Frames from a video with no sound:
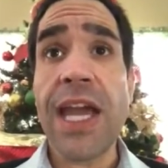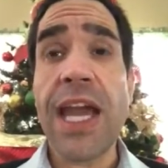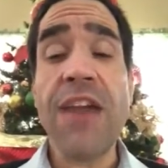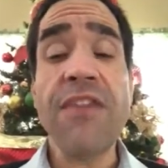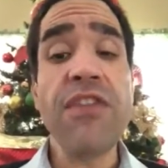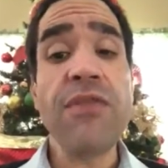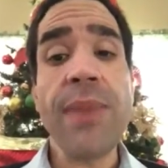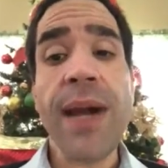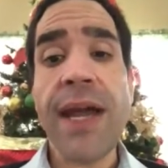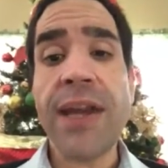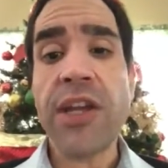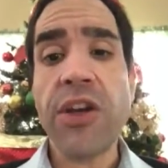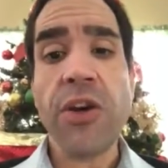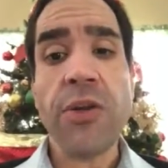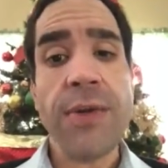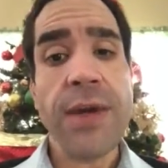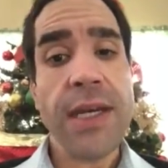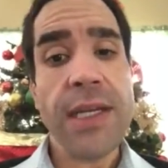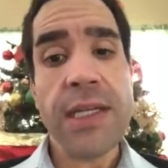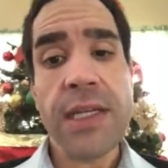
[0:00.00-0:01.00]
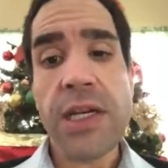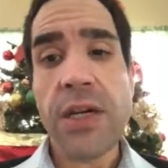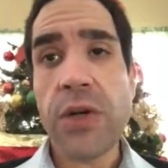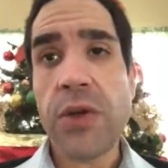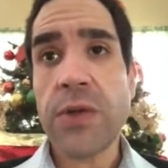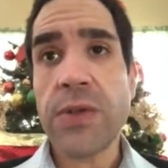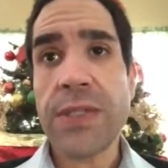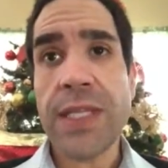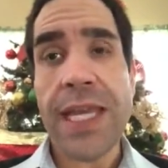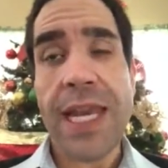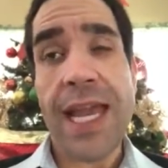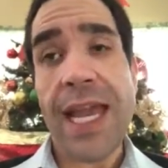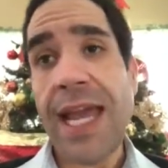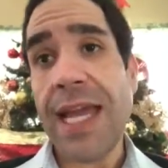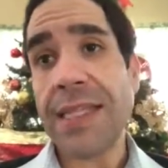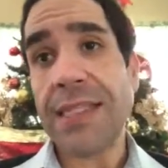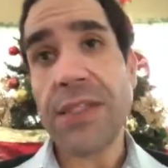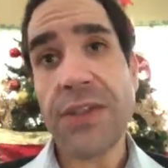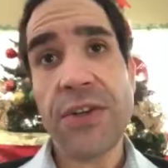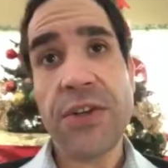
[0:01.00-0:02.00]
everybody already knows that I
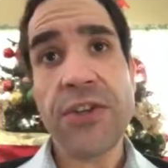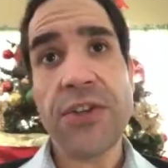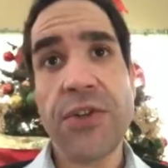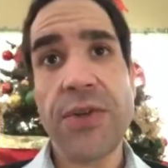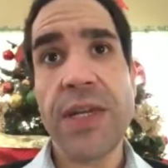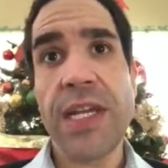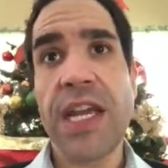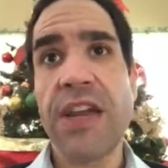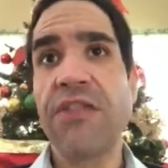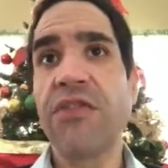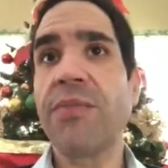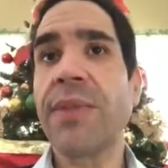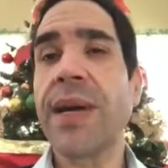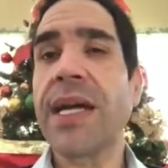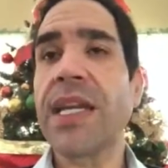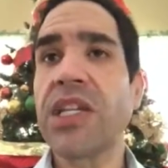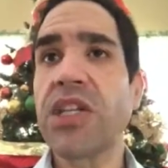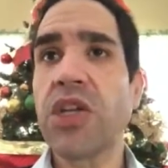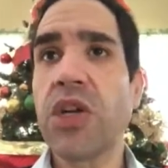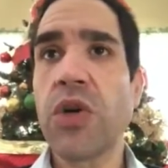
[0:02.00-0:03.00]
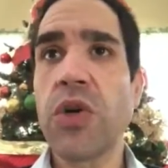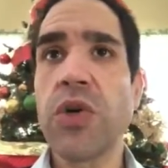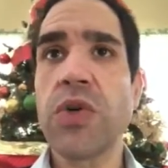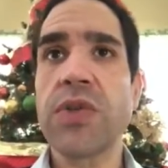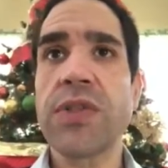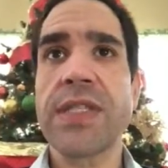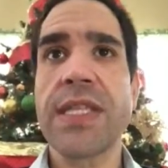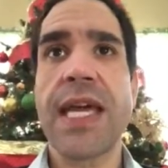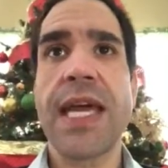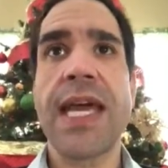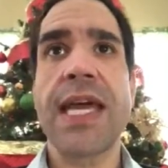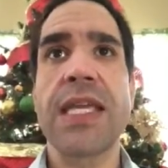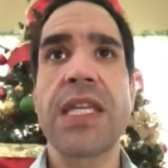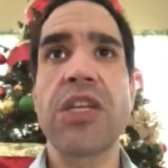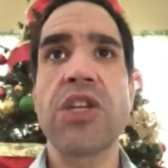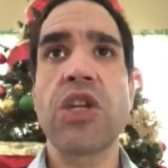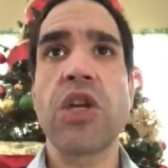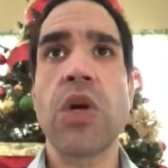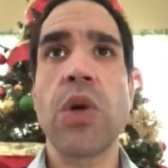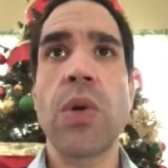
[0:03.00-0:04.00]
had surgery. Everybody knows that,
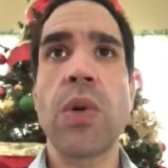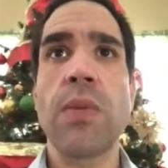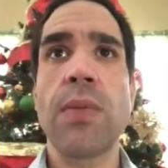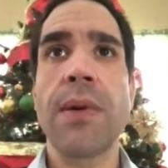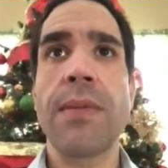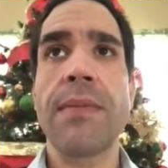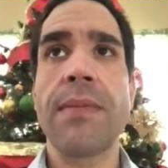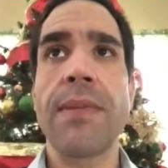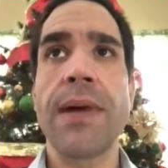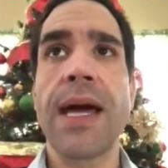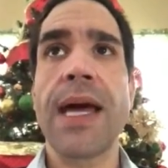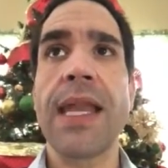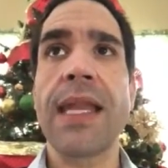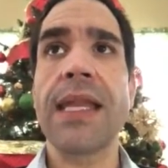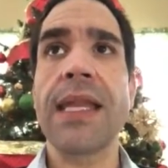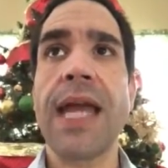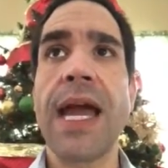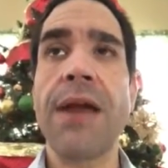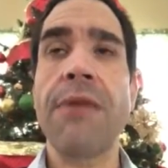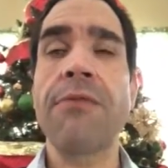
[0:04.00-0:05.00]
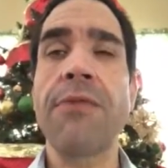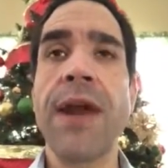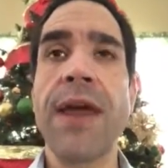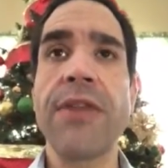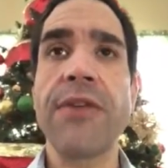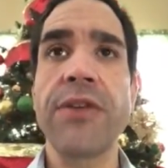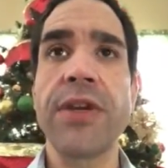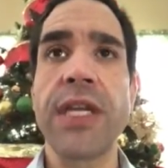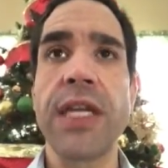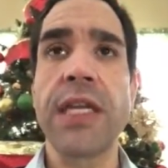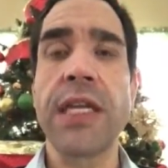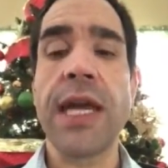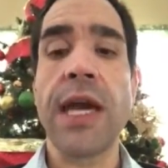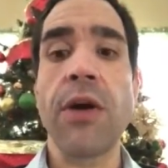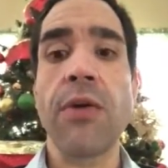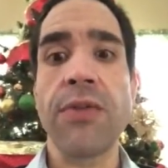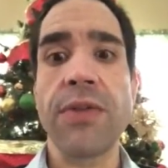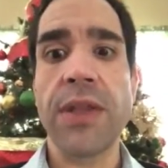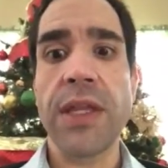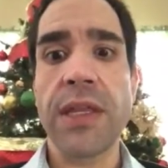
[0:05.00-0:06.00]
I'd rather eat
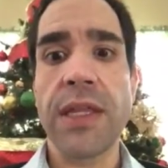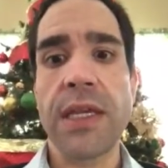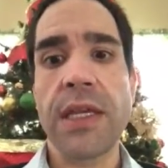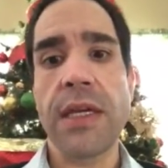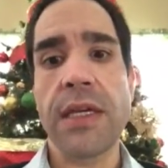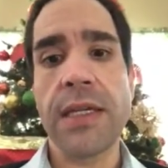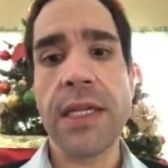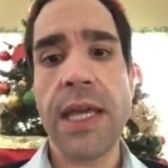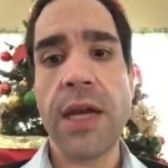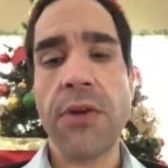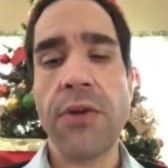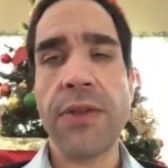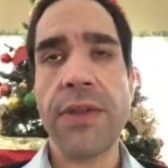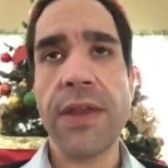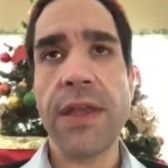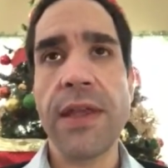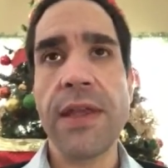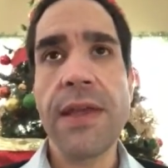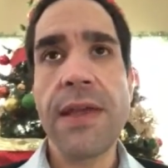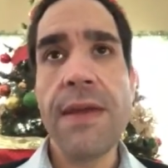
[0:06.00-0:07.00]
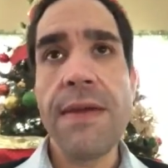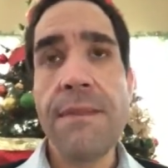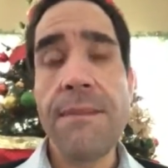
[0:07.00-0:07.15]
healthy than unhealthy.